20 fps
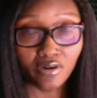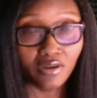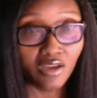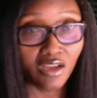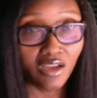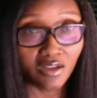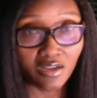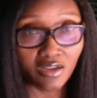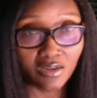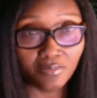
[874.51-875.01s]

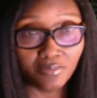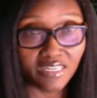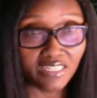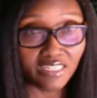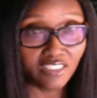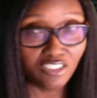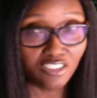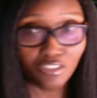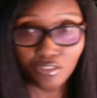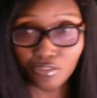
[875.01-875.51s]
Or come
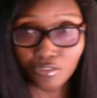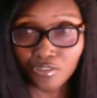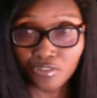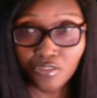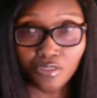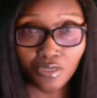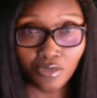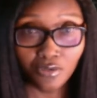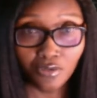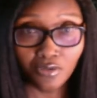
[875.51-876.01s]
next year,
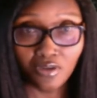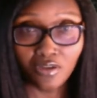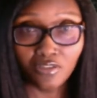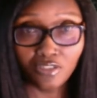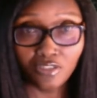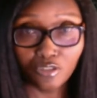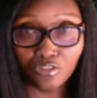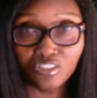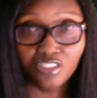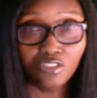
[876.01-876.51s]

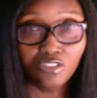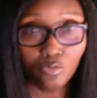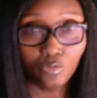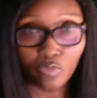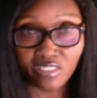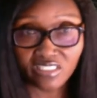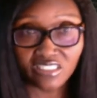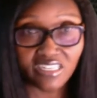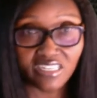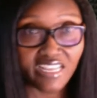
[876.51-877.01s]
your
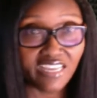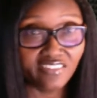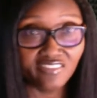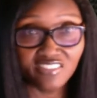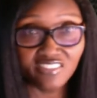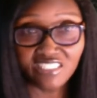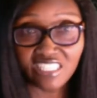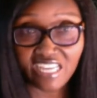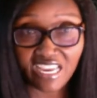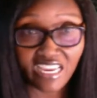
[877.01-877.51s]
situation has
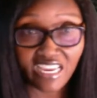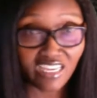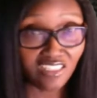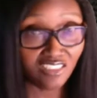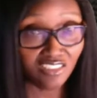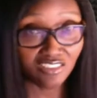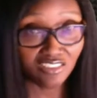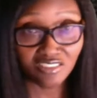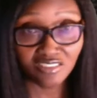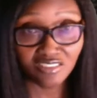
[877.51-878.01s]

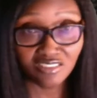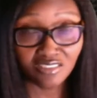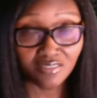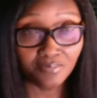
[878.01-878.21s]
changed.